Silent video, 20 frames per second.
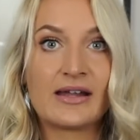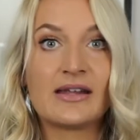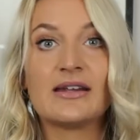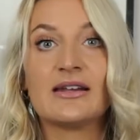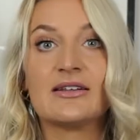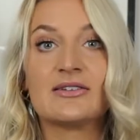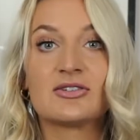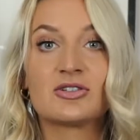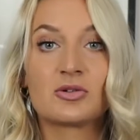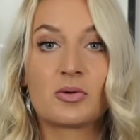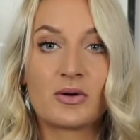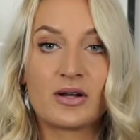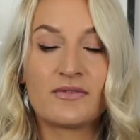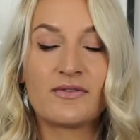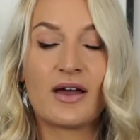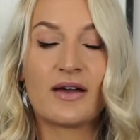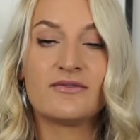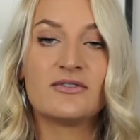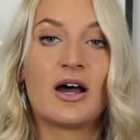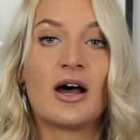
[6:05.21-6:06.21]
It is
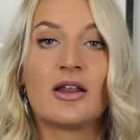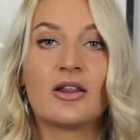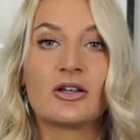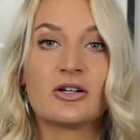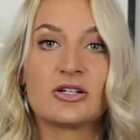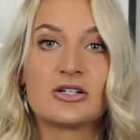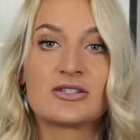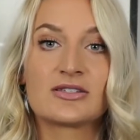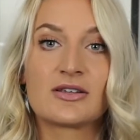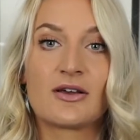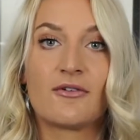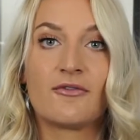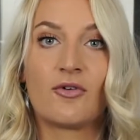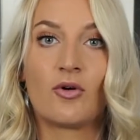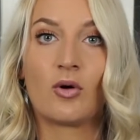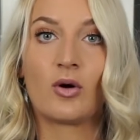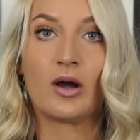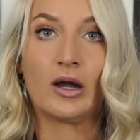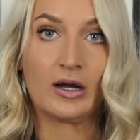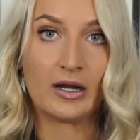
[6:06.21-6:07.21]
$25
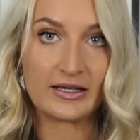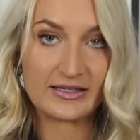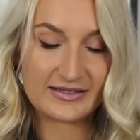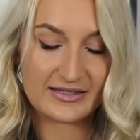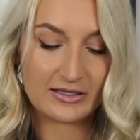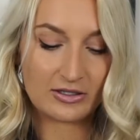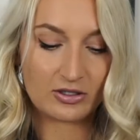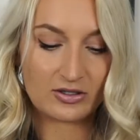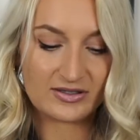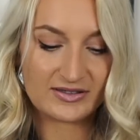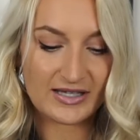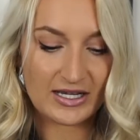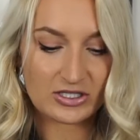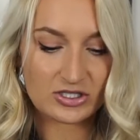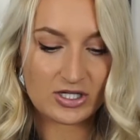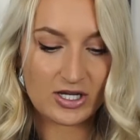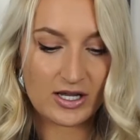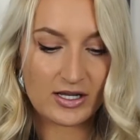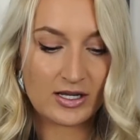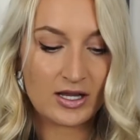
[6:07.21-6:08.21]
for a single
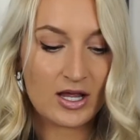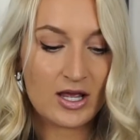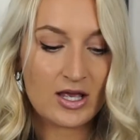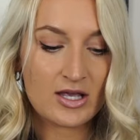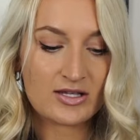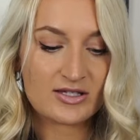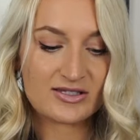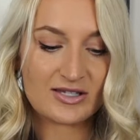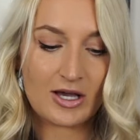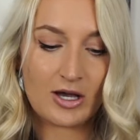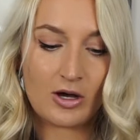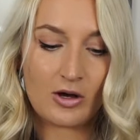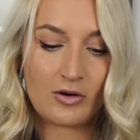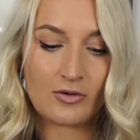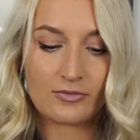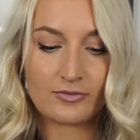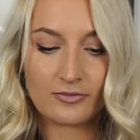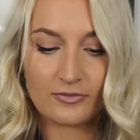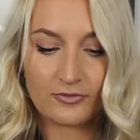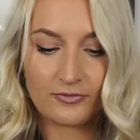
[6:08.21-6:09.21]
session.
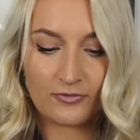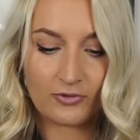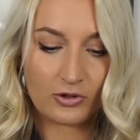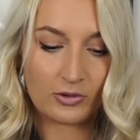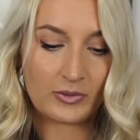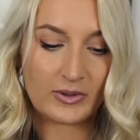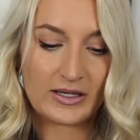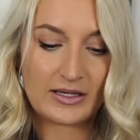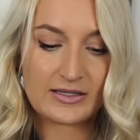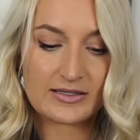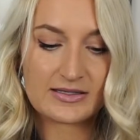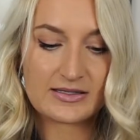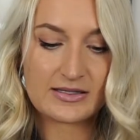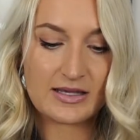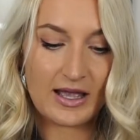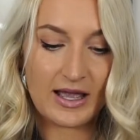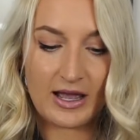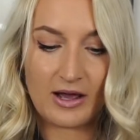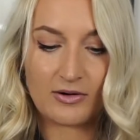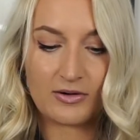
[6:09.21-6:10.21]
So 4 weeks
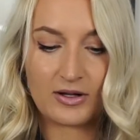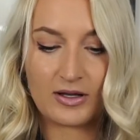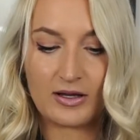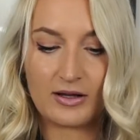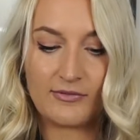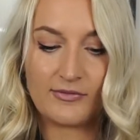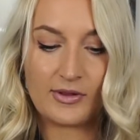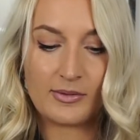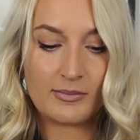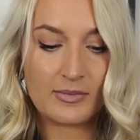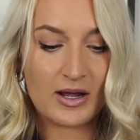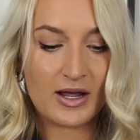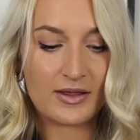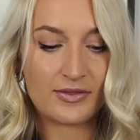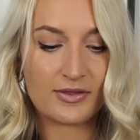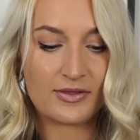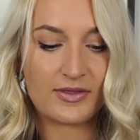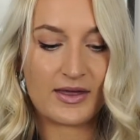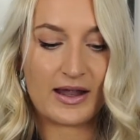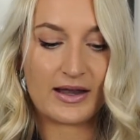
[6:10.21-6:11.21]
out of the
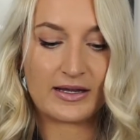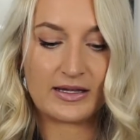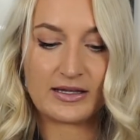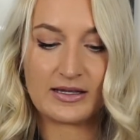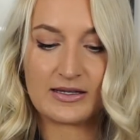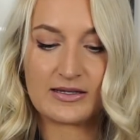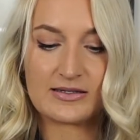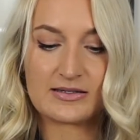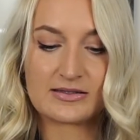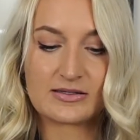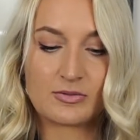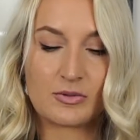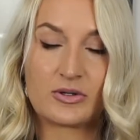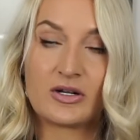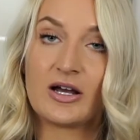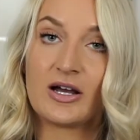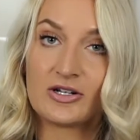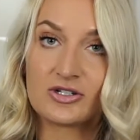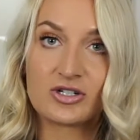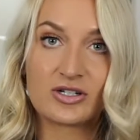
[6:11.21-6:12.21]
month, that is
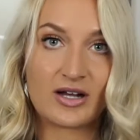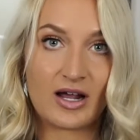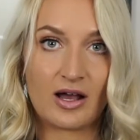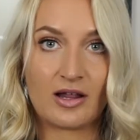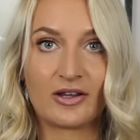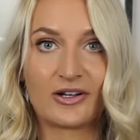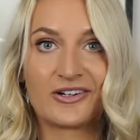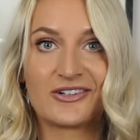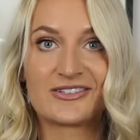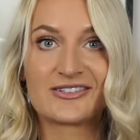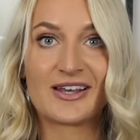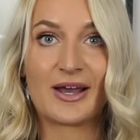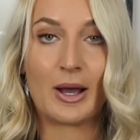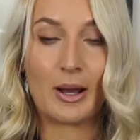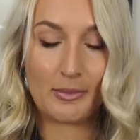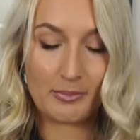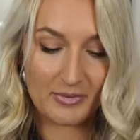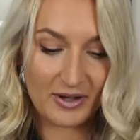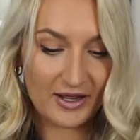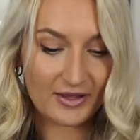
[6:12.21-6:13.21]
$100 a
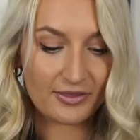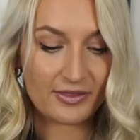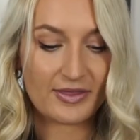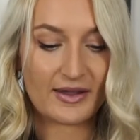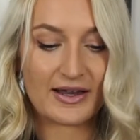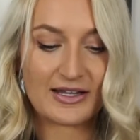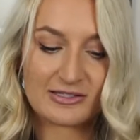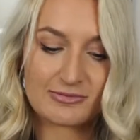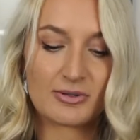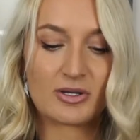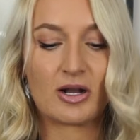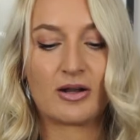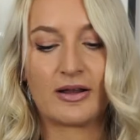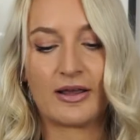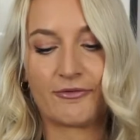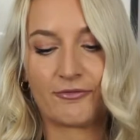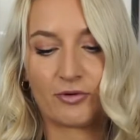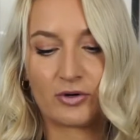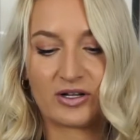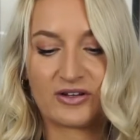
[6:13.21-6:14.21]
month that I spend on
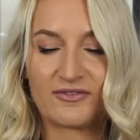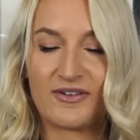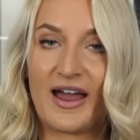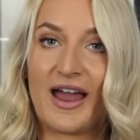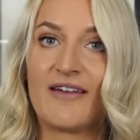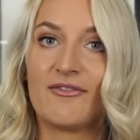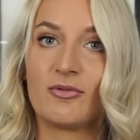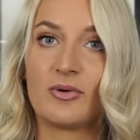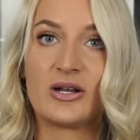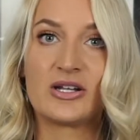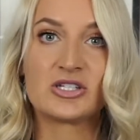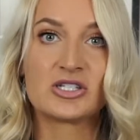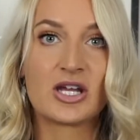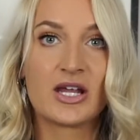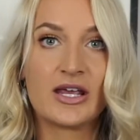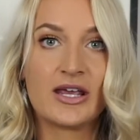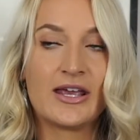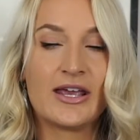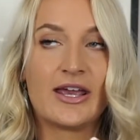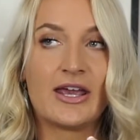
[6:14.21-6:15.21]
F45, which
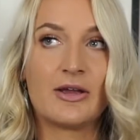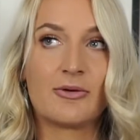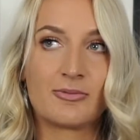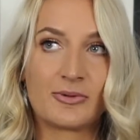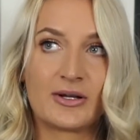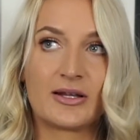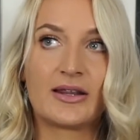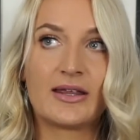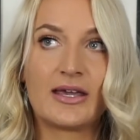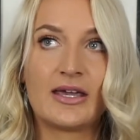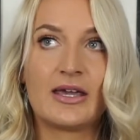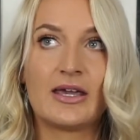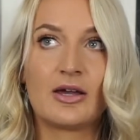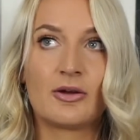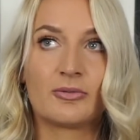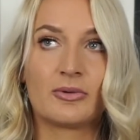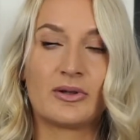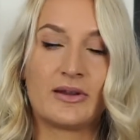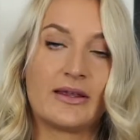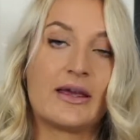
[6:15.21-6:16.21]
it
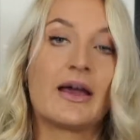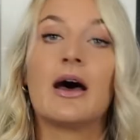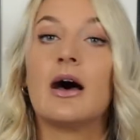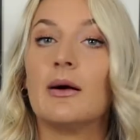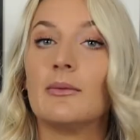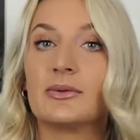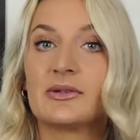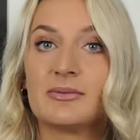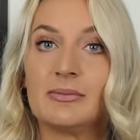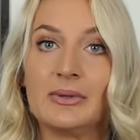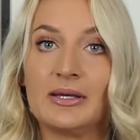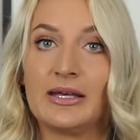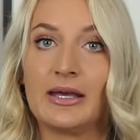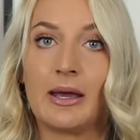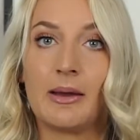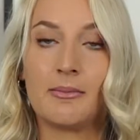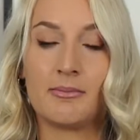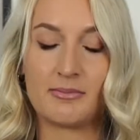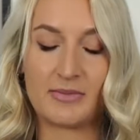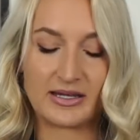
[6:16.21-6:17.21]
really helps me
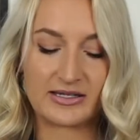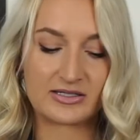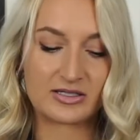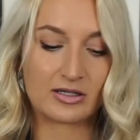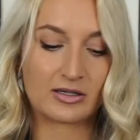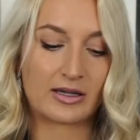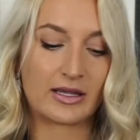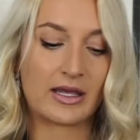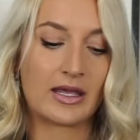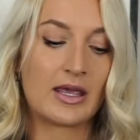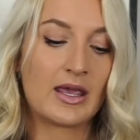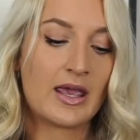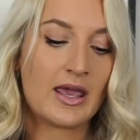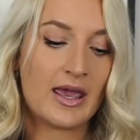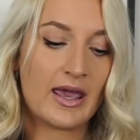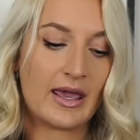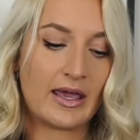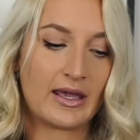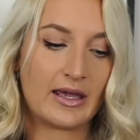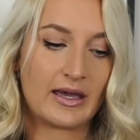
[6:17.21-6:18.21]
mentally
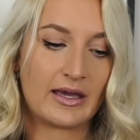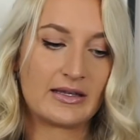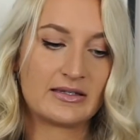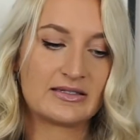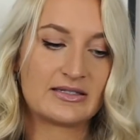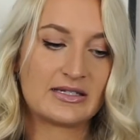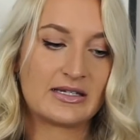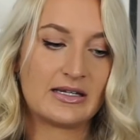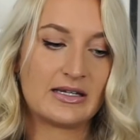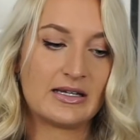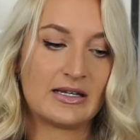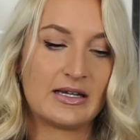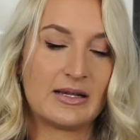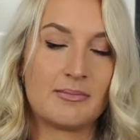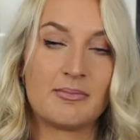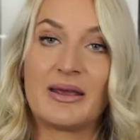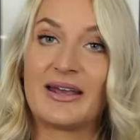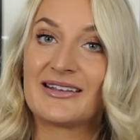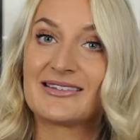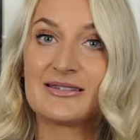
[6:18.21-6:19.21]
and it
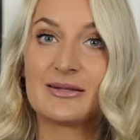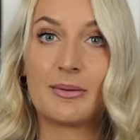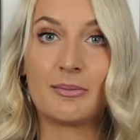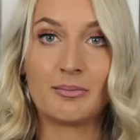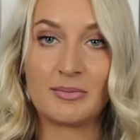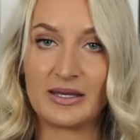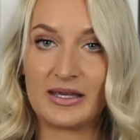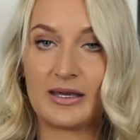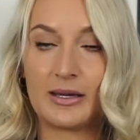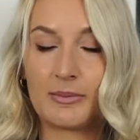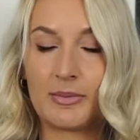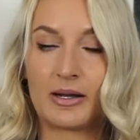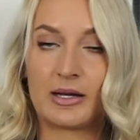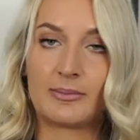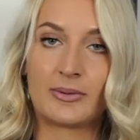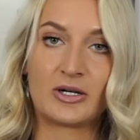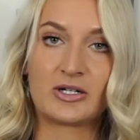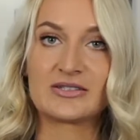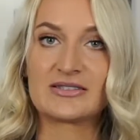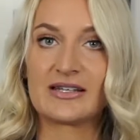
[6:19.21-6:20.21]
makes me a better
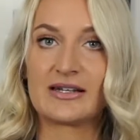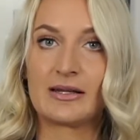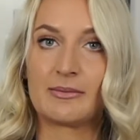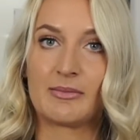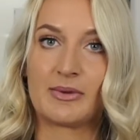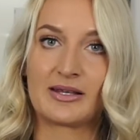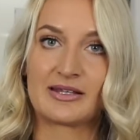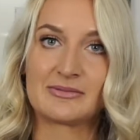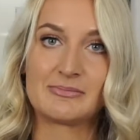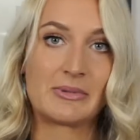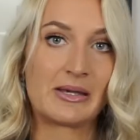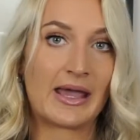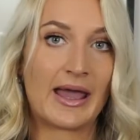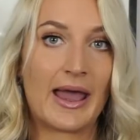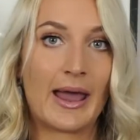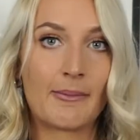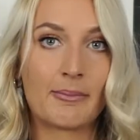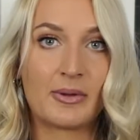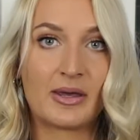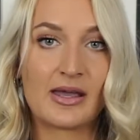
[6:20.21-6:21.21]
person. It makes me
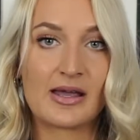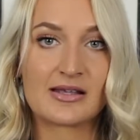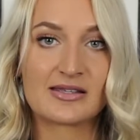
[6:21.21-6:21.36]
happy.